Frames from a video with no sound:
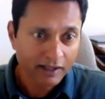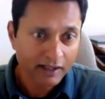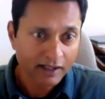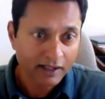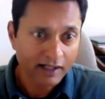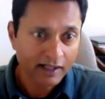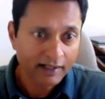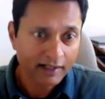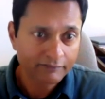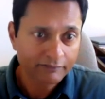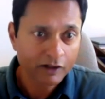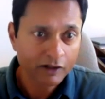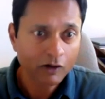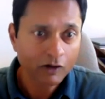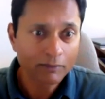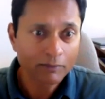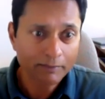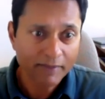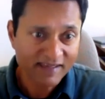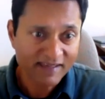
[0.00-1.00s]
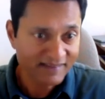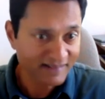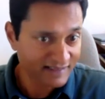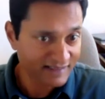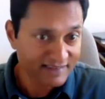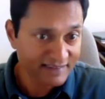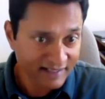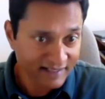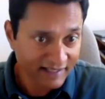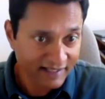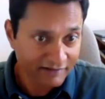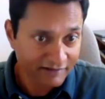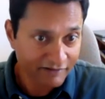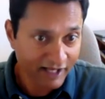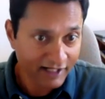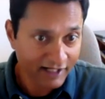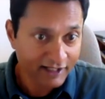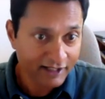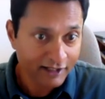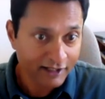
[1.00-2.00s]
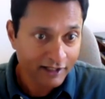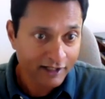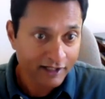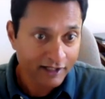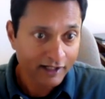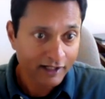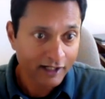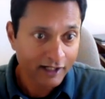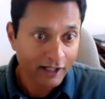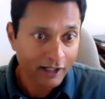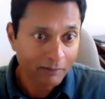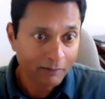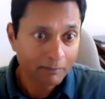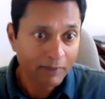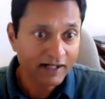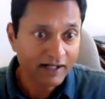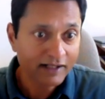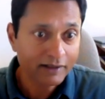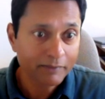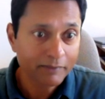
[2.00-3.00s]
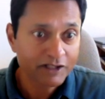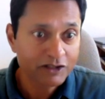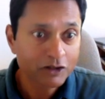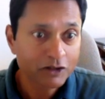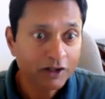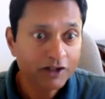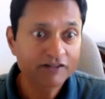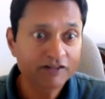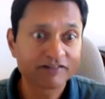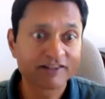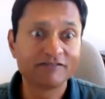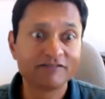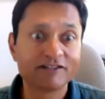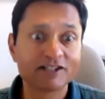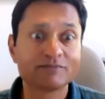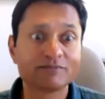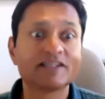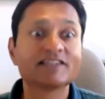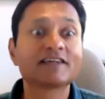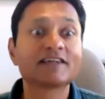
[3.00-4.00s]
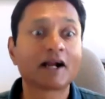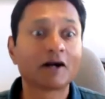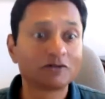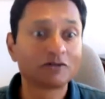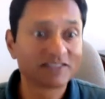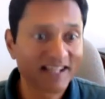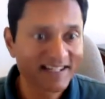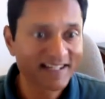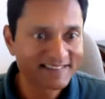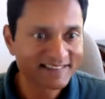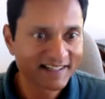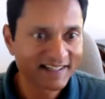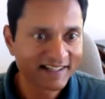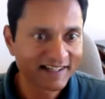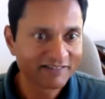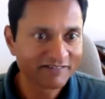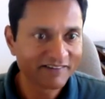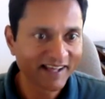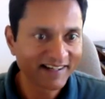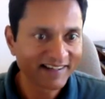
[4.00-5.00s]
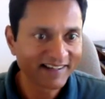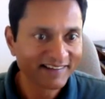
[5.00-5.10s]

Uh, we're all based in Silicon Valley, uh, but the majority of our investments are outside Silicon Valley,